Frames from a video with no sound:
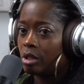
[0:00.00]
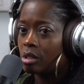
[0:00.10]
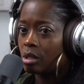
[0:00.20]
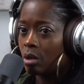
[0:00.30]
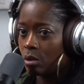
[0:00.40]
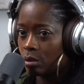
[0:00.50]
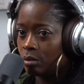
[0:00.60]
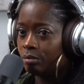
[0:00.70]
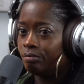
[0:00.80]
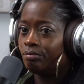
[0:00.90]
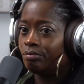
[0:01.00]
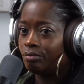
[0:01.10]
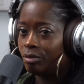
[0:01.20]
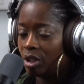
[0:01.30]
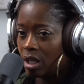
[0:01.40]
So
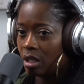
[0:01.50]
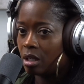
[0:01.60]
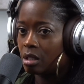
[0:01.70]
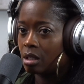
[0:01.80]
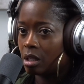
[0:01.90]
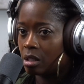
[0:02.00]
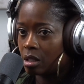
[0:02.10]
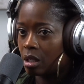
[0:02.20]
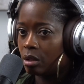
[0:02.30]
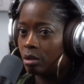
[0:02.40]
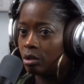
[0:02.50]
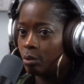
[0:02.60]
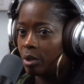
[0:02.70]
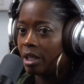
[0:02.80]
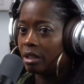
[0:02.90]
yeah, that's the lessons I learned. You
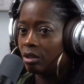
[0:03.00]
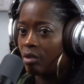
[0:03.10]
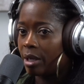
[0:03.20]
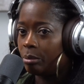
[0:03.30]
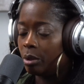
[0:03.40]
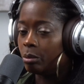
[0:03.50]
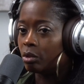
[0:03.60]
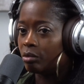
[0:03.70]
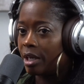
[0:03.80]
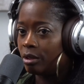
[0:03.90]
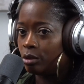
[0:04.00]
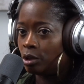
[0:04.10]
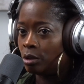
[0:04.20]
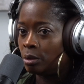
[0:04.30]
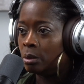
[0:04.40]
want to get the right people
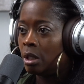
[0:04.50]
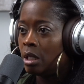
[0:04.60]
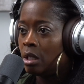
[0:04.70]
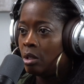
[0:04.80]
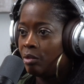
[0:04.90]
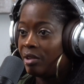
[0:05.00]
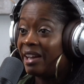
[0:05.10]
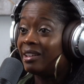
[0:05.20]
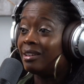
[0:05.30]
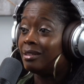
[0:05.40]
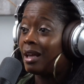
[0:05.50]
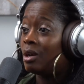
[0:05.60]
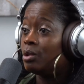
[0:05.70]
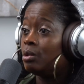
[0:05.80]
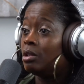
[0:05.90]
around you that could
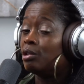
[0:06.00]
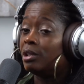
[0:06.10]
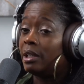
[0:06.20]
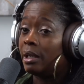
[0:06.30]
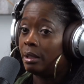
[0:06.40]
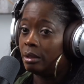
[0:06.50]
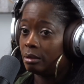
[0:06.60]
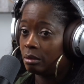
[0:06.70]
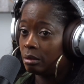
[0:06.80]
allow you to create.